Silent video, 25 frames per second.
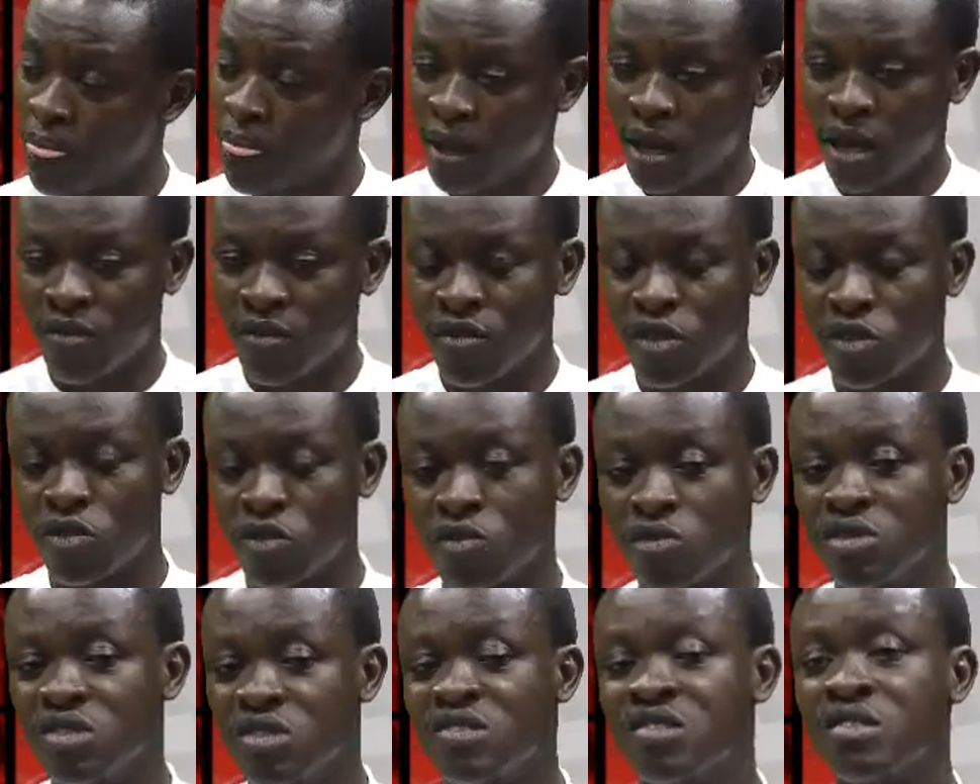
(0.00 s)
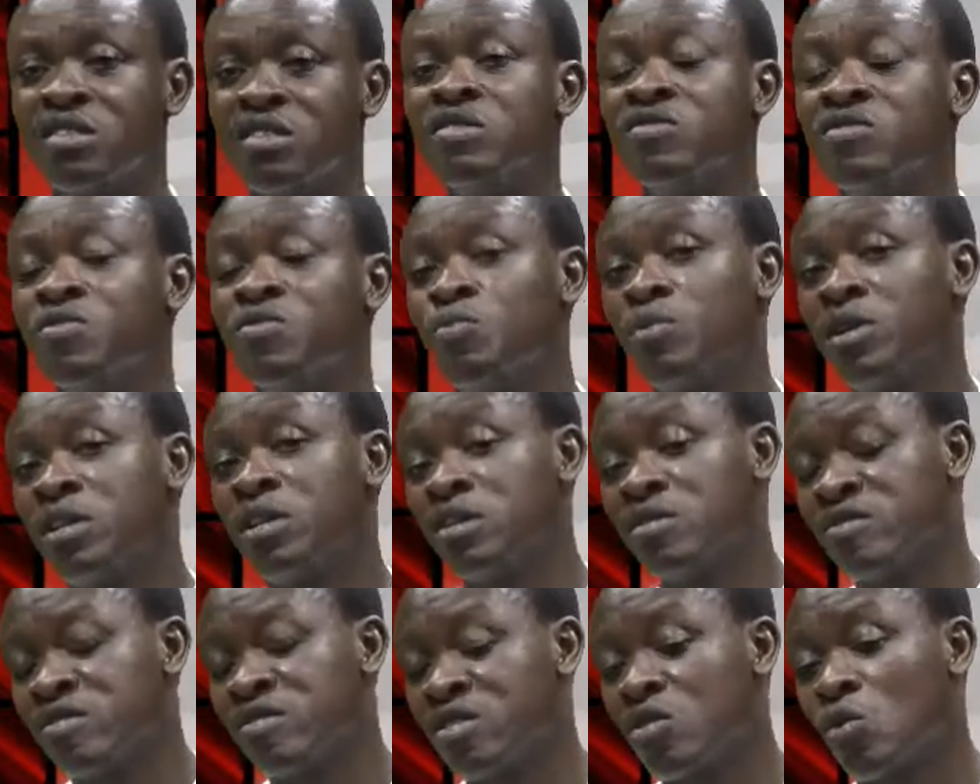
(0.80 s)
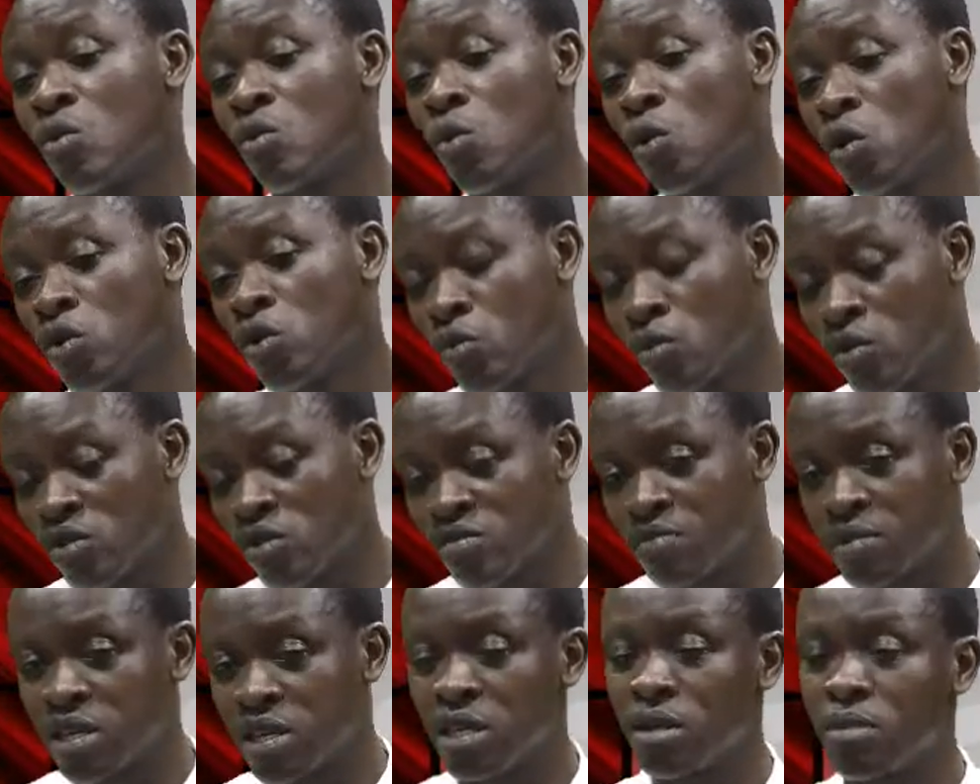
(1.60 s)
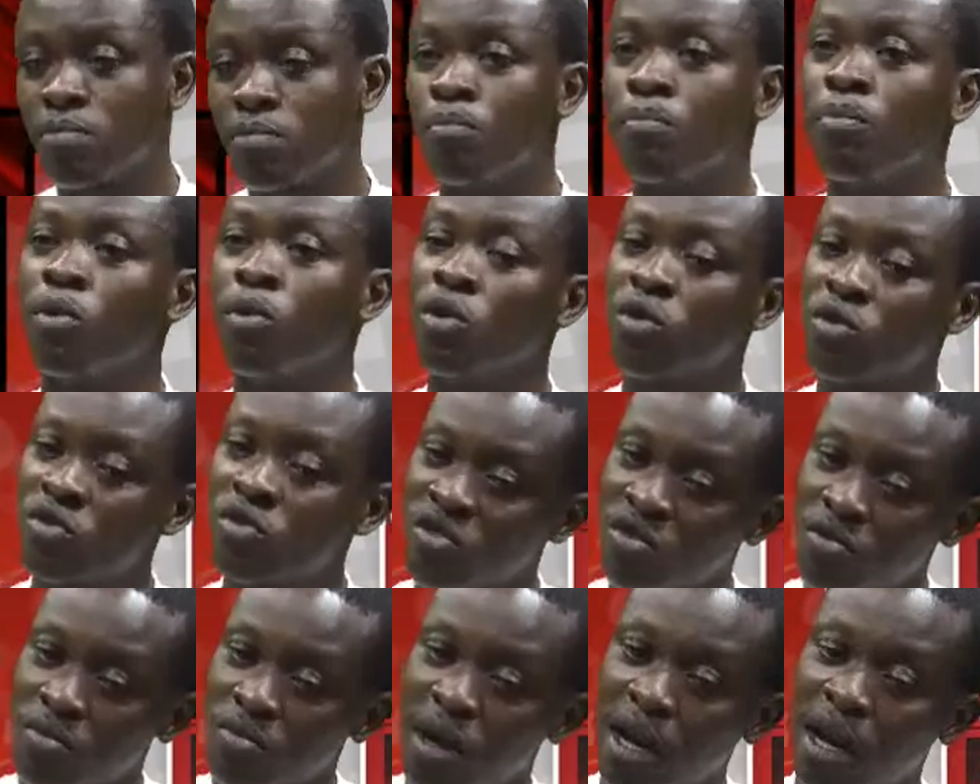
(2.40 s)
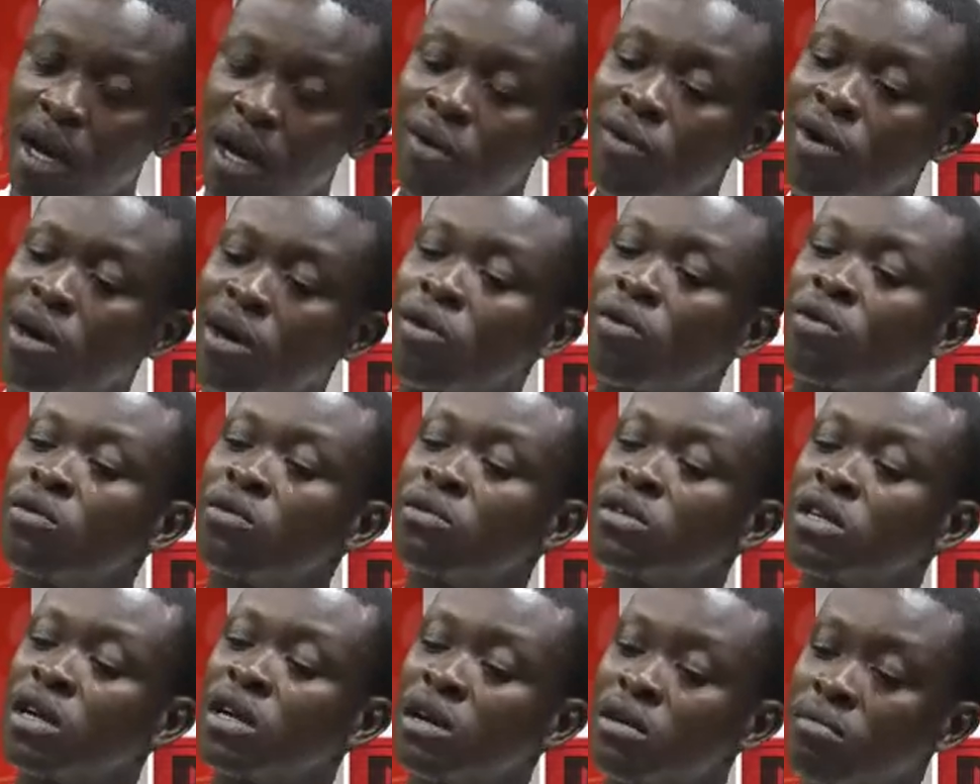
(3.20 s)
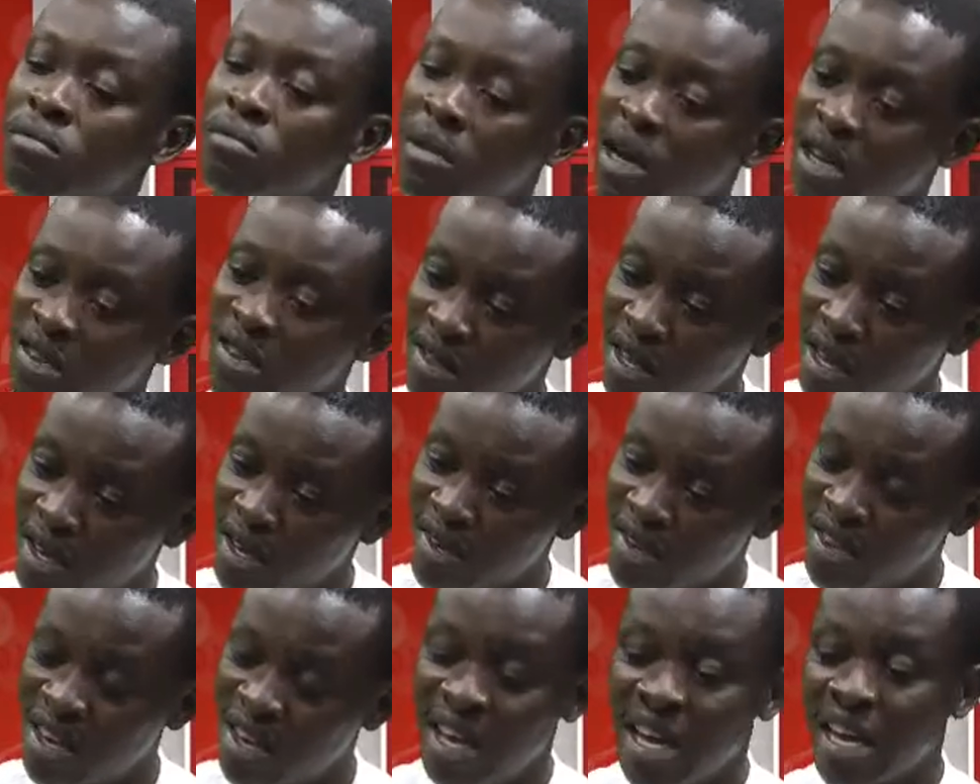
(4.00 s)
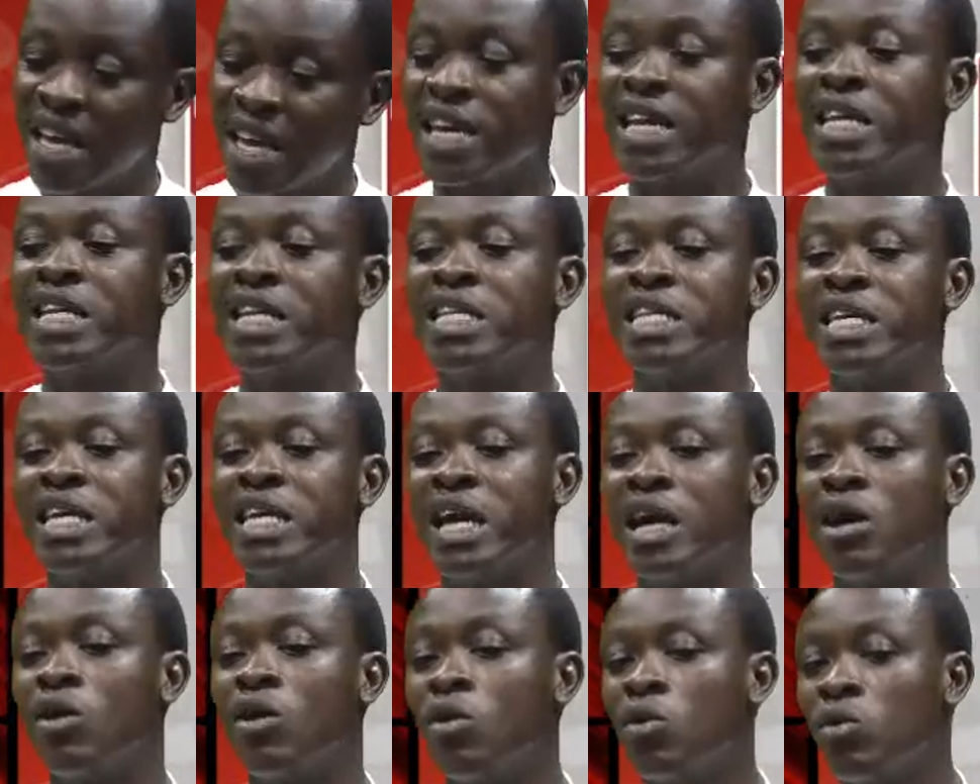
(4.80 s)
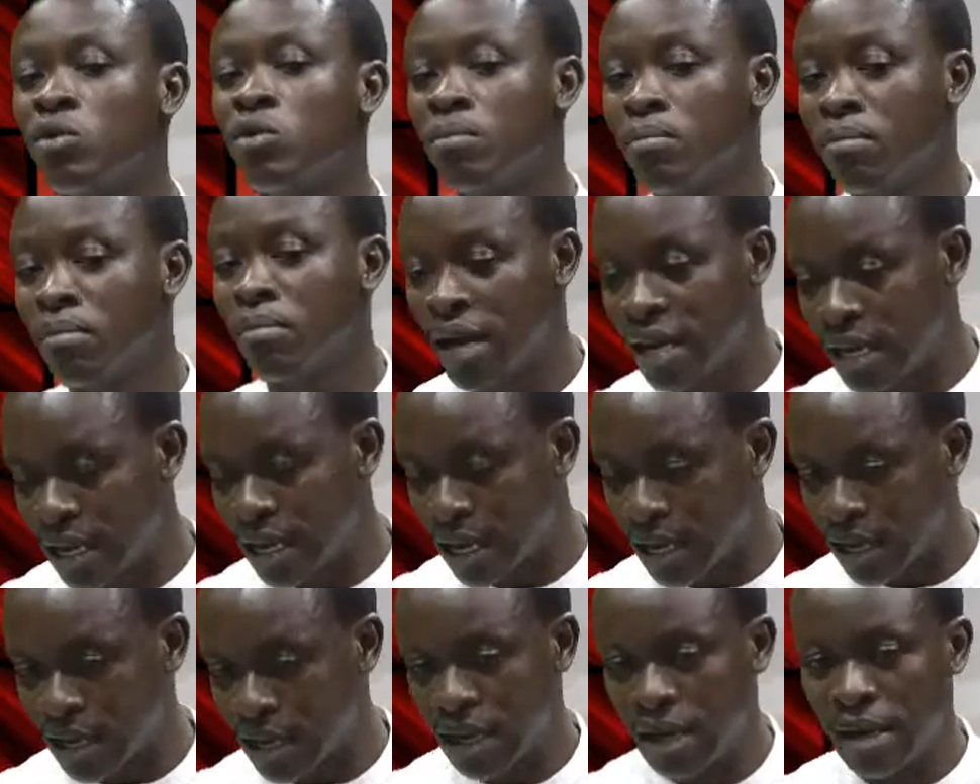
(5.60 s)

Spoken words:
even though this independence, in quote, was being imposed by our colonial masters in their own manner.